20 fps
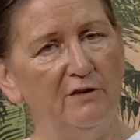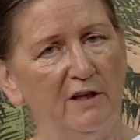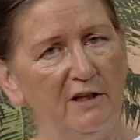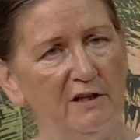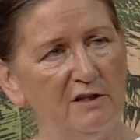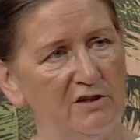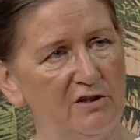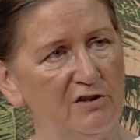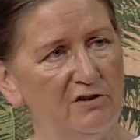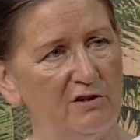
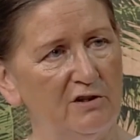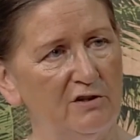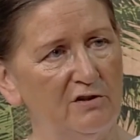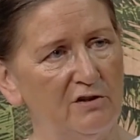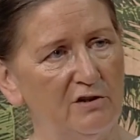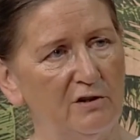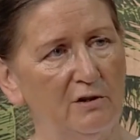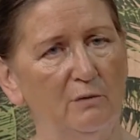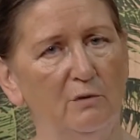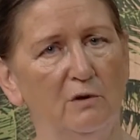races and
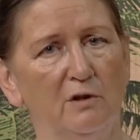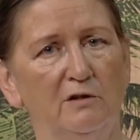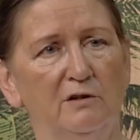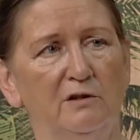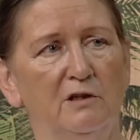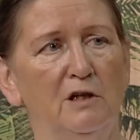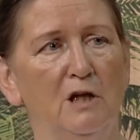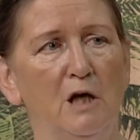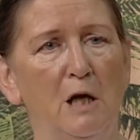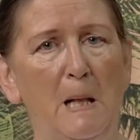so
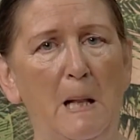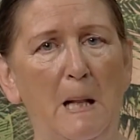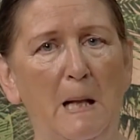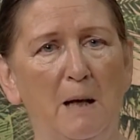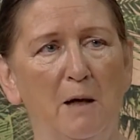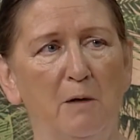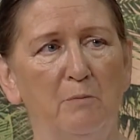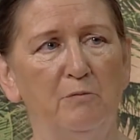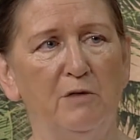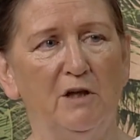on,
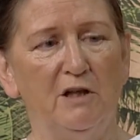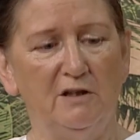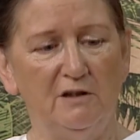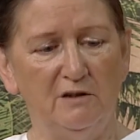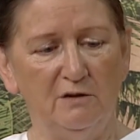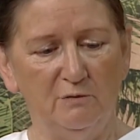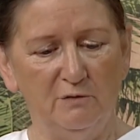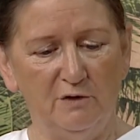but